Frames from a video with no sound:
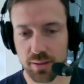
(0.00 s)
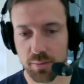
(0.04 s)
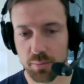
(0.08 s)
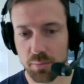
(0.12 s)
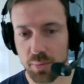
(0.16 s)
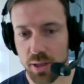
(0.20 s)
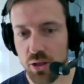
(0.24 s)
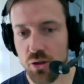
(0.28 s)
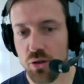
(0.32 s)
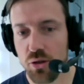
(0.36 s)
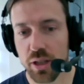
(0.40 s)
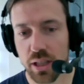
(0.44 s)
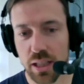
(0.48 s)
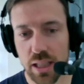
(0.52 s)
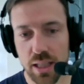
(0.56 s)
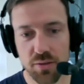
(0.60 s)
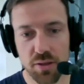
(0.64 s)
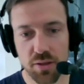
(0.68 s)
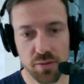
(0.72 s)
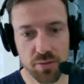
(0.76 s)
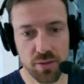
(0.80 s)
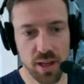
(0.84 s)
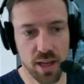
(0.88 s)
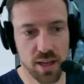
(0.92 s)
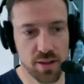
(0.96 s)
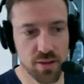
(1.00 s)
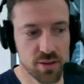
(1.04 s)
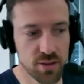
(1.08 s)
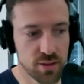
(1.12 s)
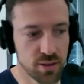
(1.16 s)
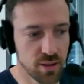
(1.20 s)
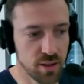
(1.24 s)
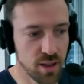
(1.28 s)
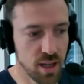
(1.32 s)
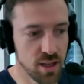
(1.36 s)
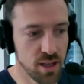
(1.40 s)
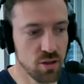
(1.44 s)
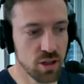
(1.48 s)
But then you're going to leave
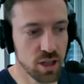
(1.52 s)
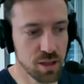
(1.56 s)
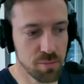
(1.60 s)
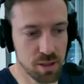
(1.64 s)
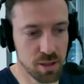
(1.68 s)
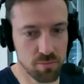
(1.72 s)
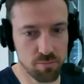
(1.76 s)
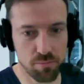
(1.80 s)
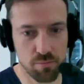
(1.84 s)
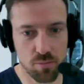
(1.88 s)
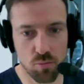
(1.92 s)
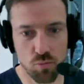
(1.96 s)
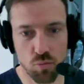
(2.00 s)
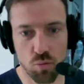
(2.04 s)
defense and you're going to be